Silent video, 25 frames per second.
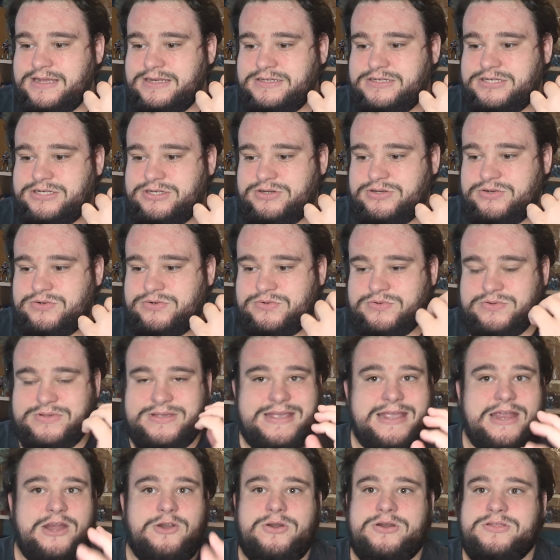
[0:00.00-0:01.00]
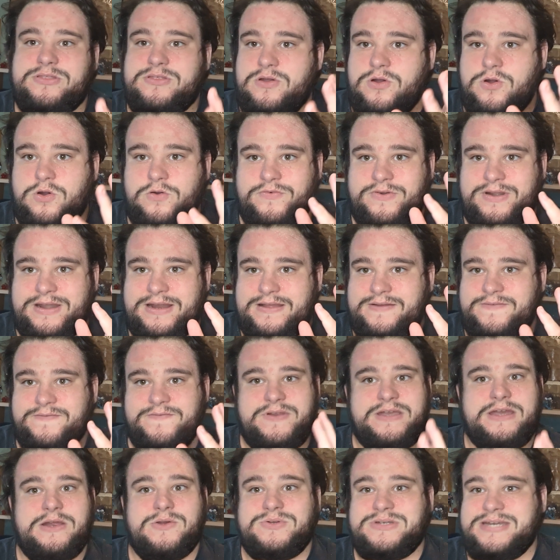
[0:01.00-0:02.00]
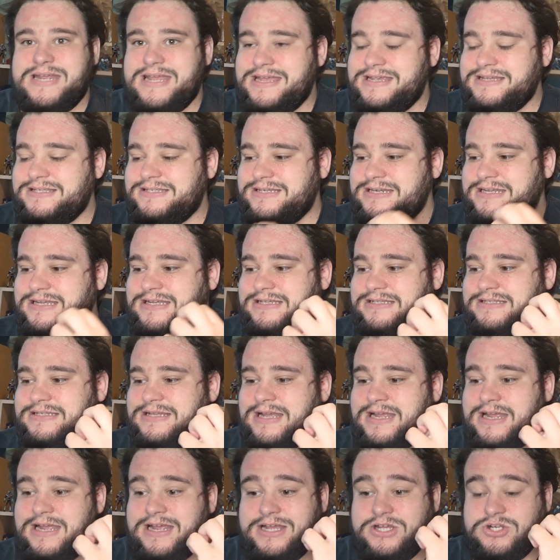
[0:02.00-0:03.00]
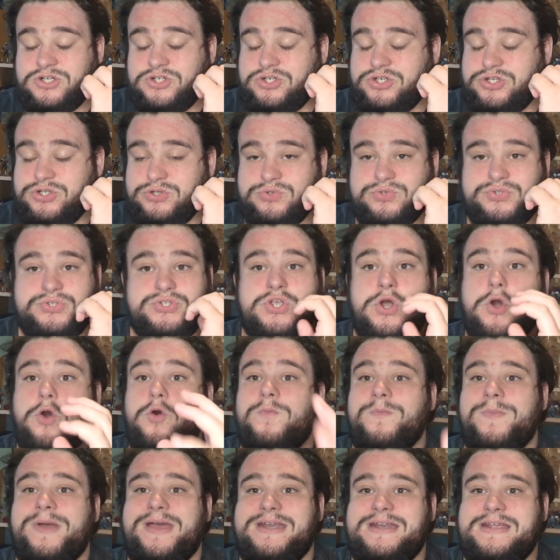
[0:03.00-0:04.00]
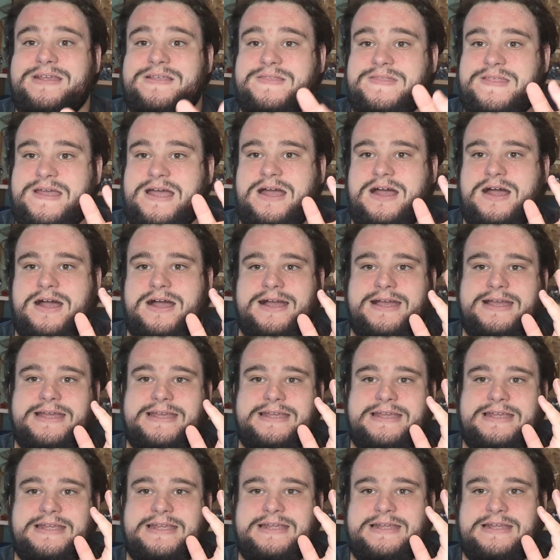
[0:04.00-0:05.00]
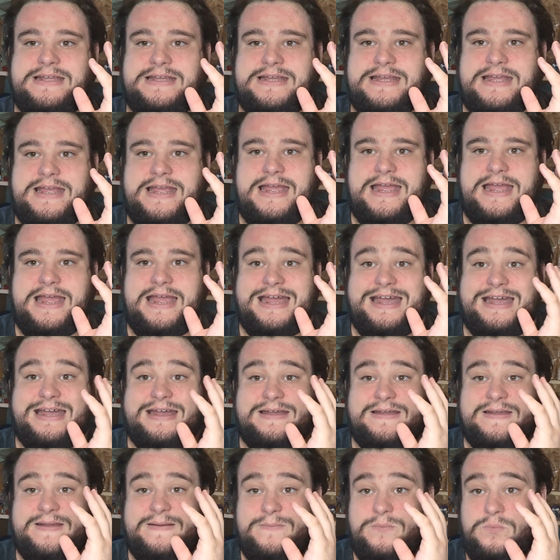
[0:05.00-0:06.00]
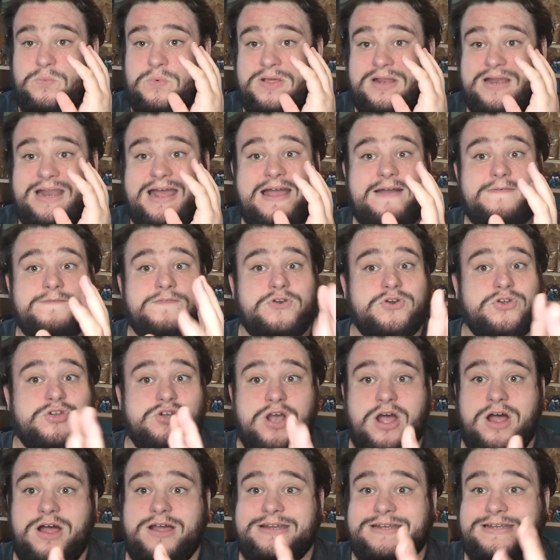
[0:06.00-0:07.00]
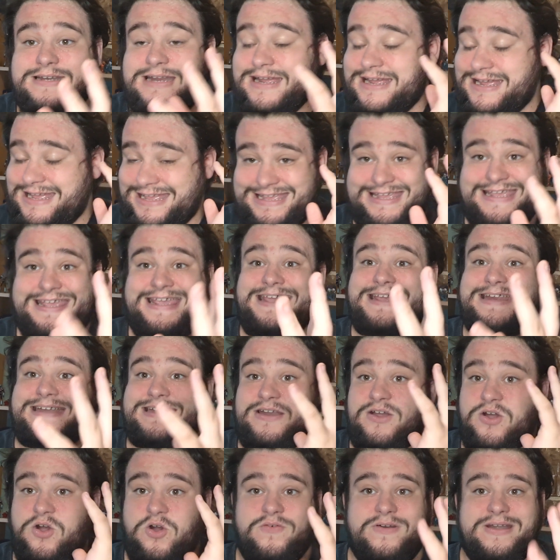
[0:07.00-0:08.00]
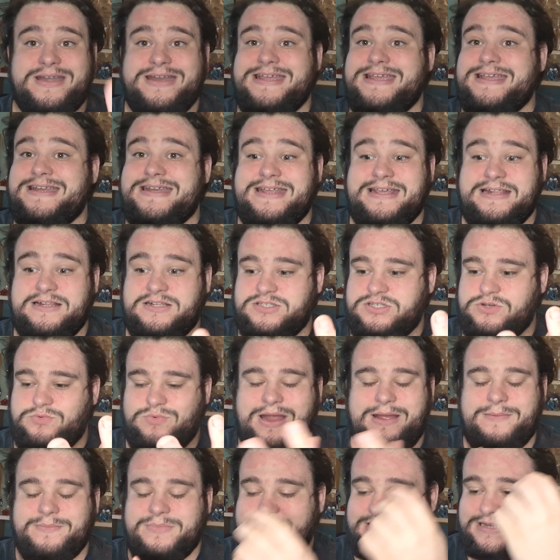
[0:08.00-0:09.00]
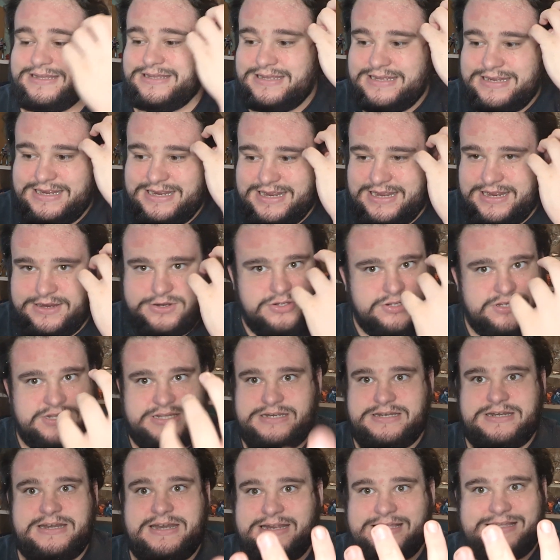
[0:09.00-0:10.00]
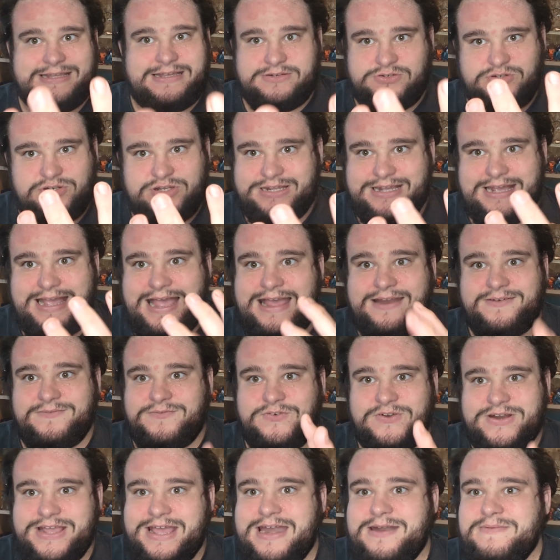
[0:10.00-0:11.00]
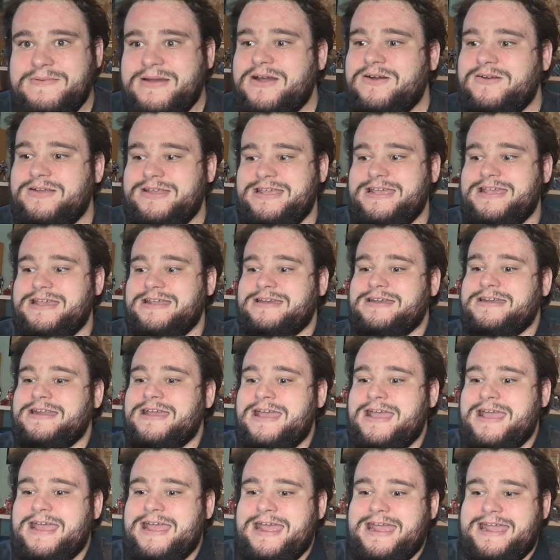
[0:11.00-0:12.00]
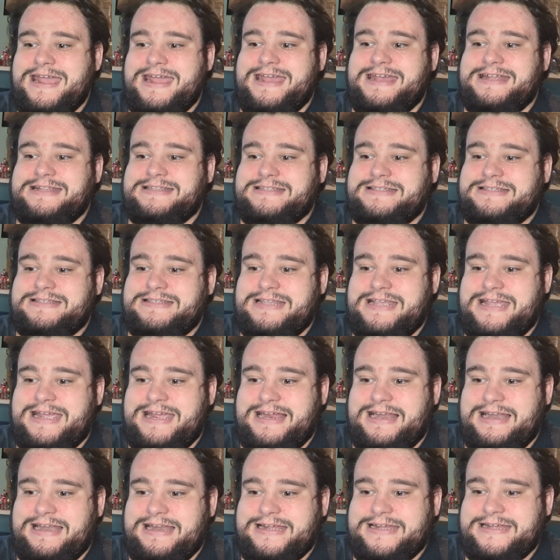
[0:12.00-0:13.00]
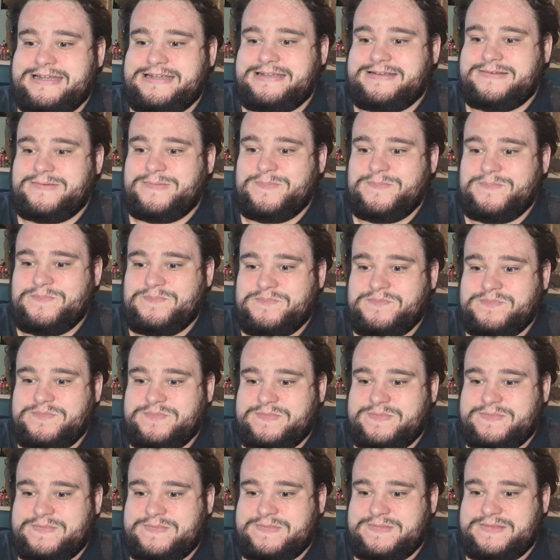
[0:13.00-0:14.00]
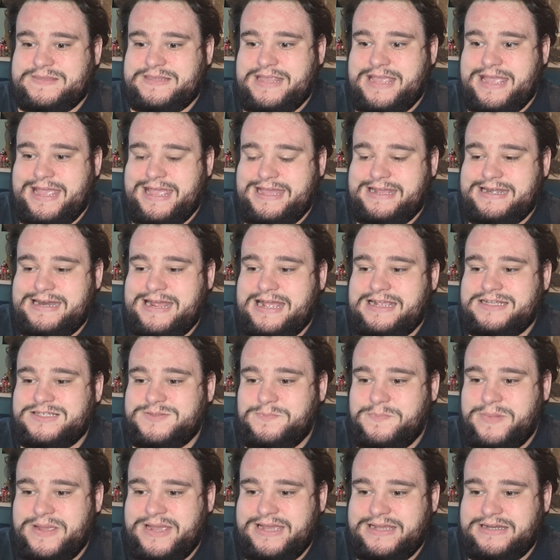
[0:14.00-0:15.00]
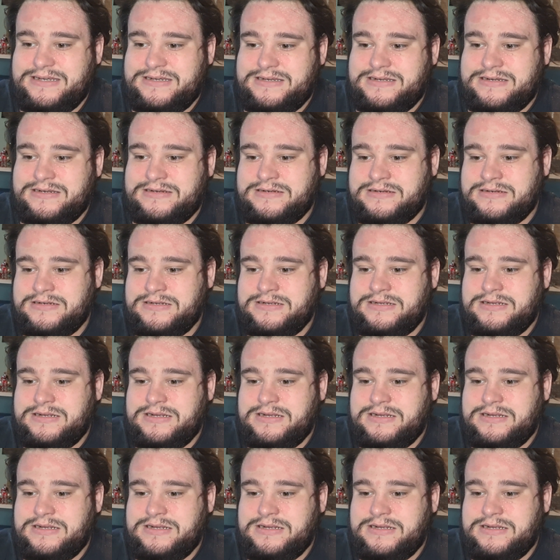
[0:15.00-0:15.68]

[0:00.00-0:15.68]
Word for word: to Gareth over at Video Tasties, to so many that I uh, will have forgotten. Ian over at Ian Hills Rambling can, can can't forget about Ian. It's like it has been